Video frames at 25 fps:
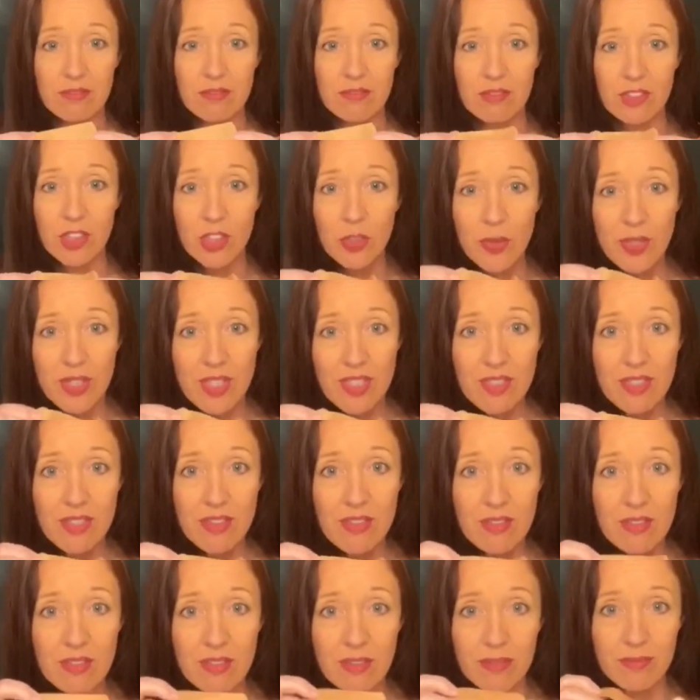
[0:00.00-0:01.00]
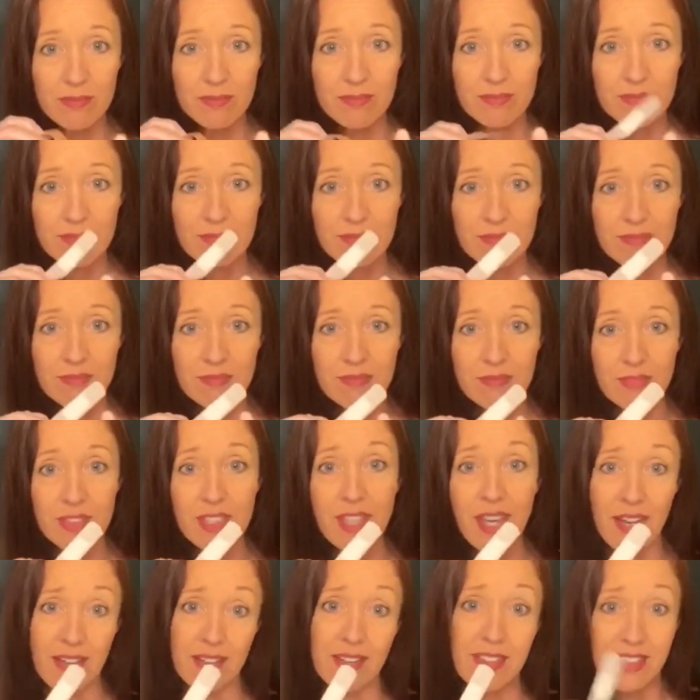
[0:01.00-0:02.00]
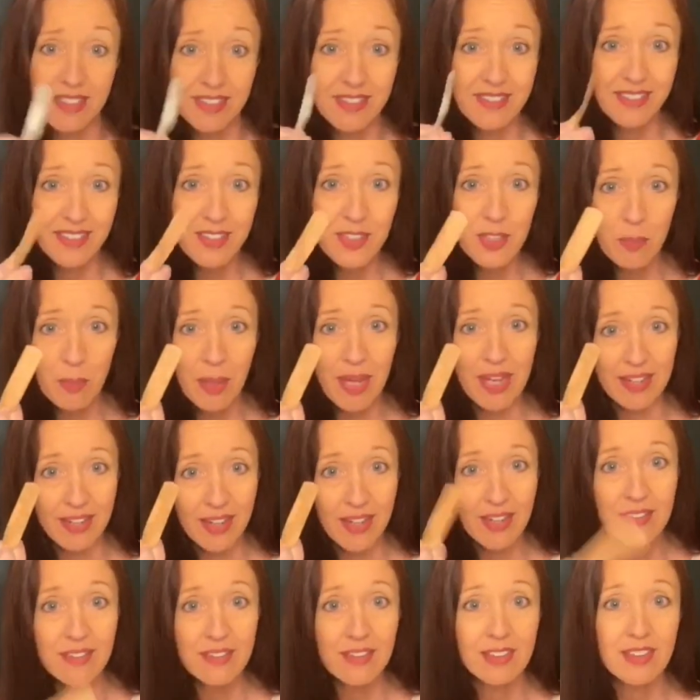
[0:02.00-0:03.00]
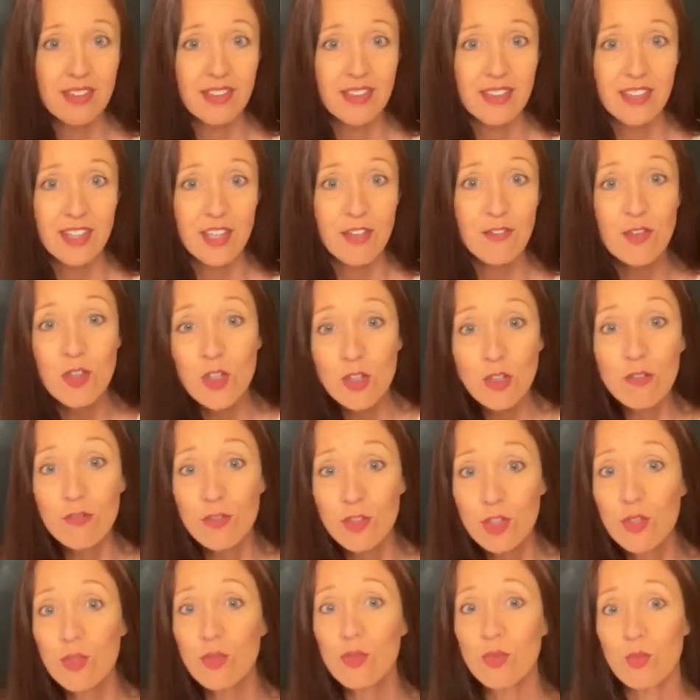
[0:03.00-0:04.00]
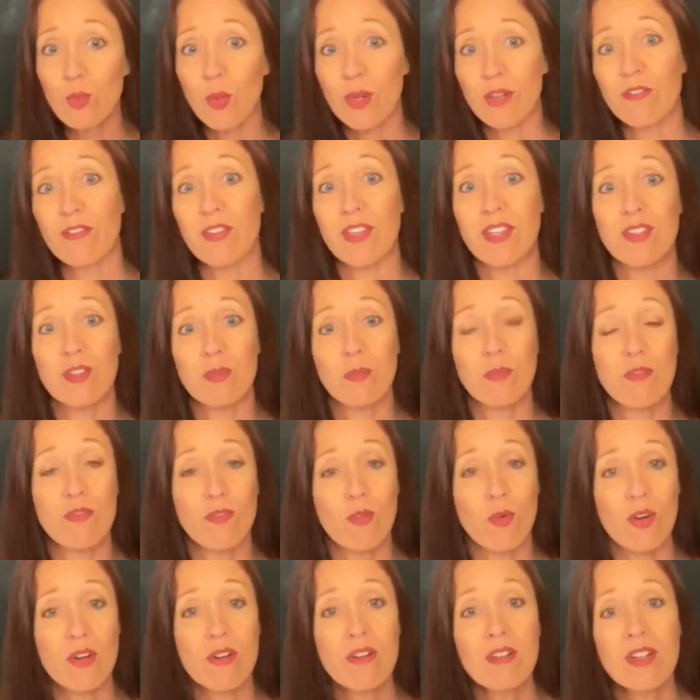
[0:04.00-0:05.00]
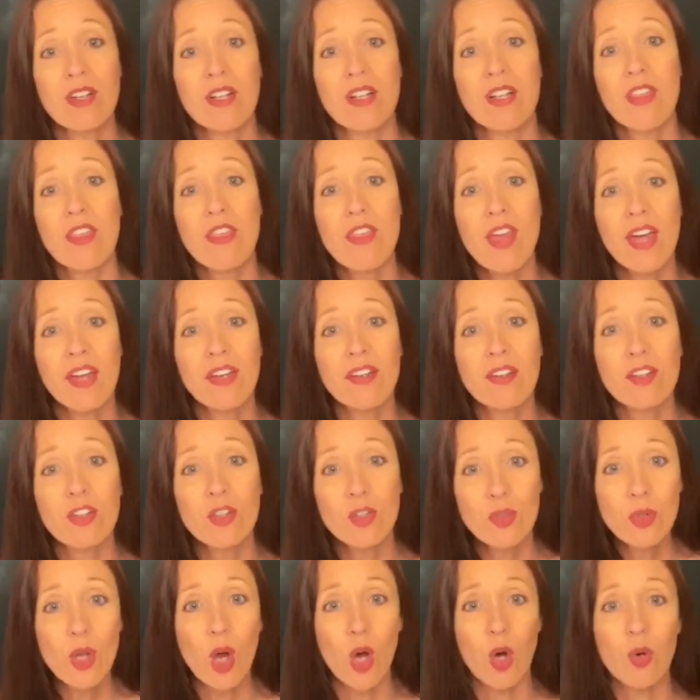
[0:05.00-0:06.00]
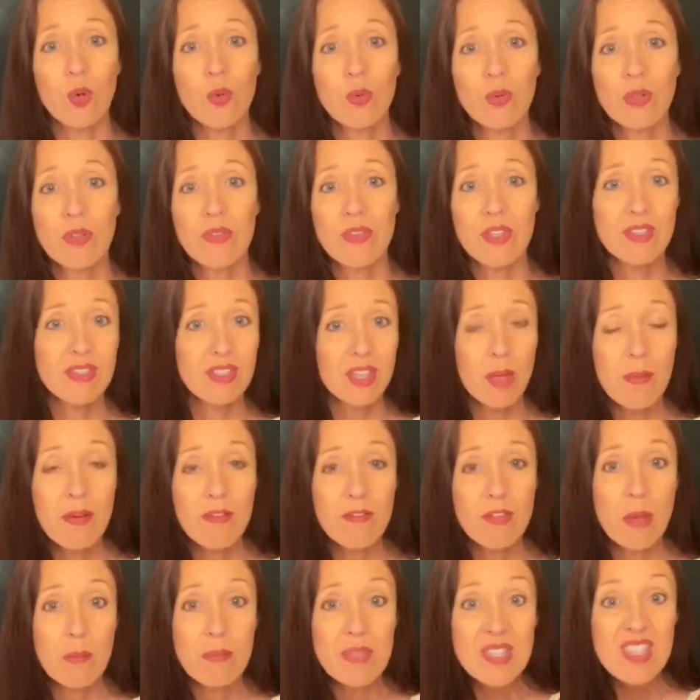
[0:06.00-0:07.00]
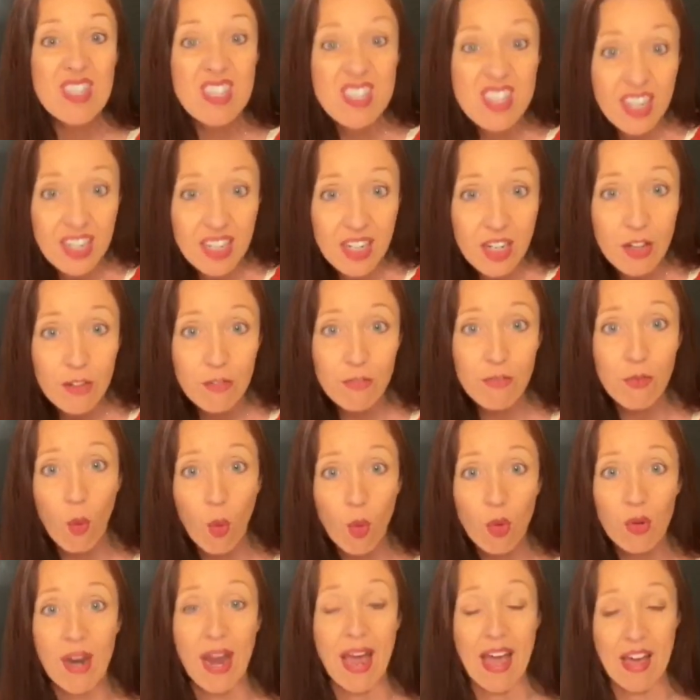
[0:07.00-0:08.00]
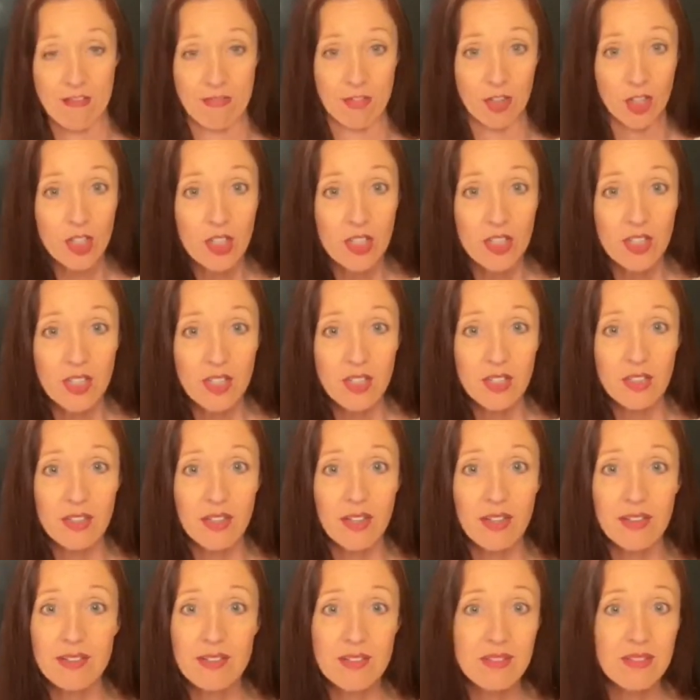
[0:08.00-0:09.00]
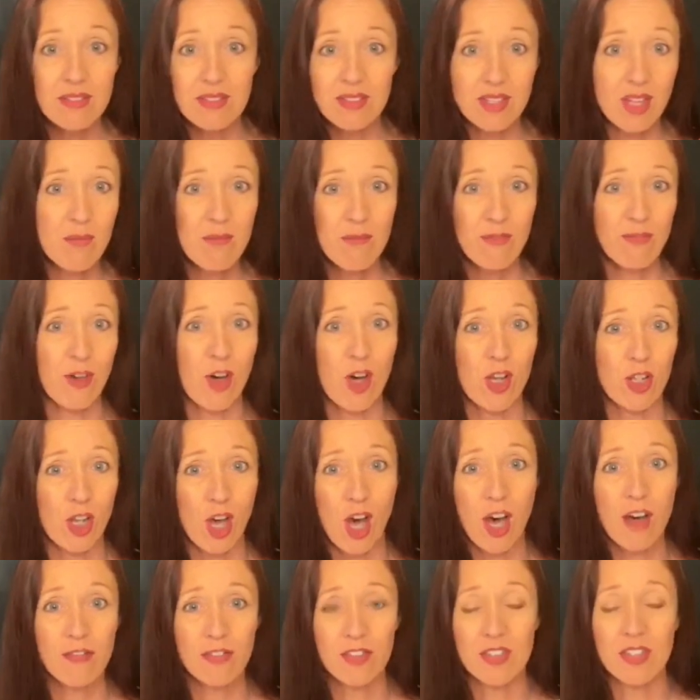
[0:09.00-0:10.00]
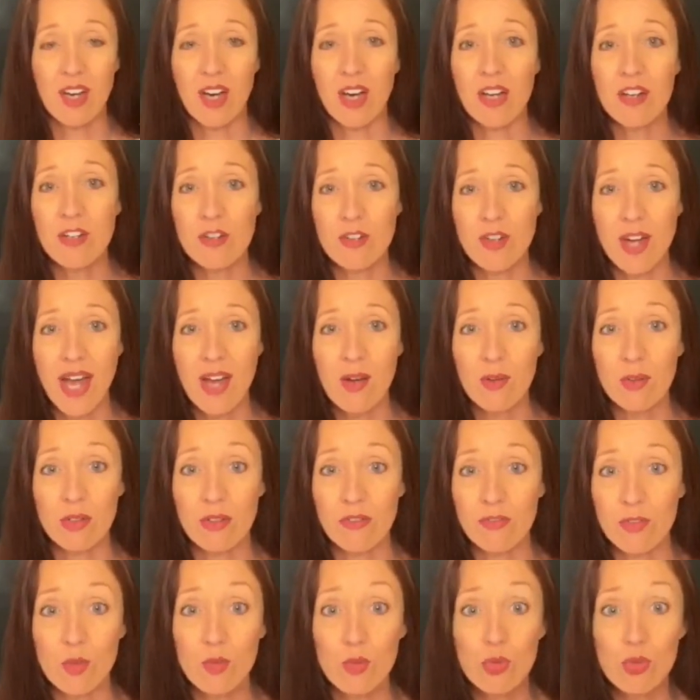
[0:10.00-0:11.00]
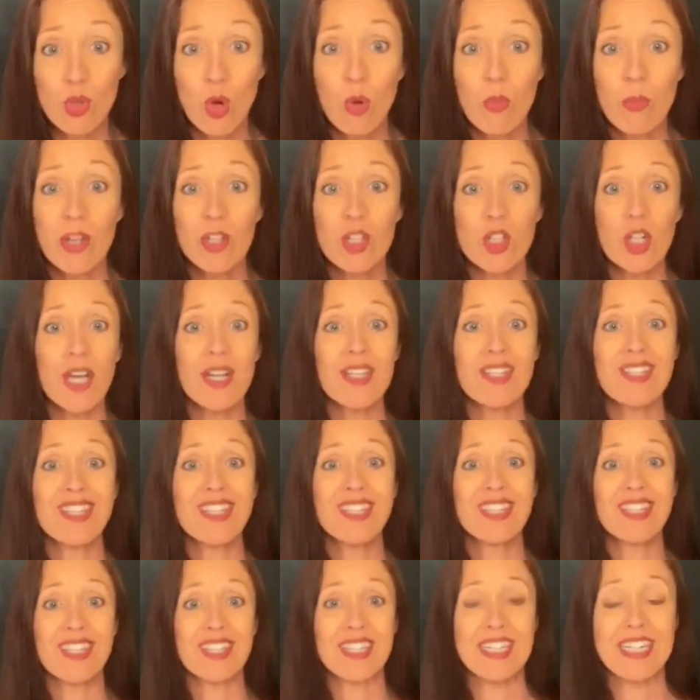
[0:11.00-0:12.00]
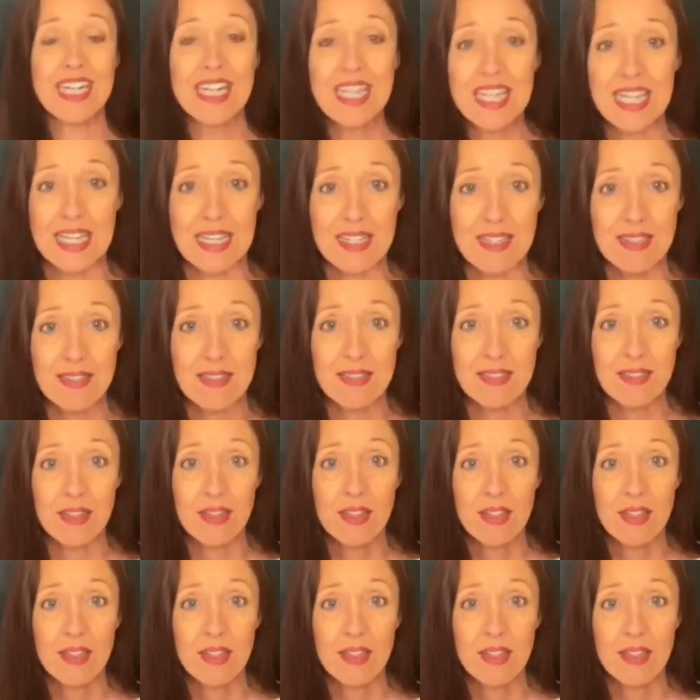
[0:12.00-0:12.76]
Do you know what this is? Yeah, it's a Band-Aid. If you've used one of these before, then you know that some of them stick forever and some fall off in under an hour if you so much as sneeze.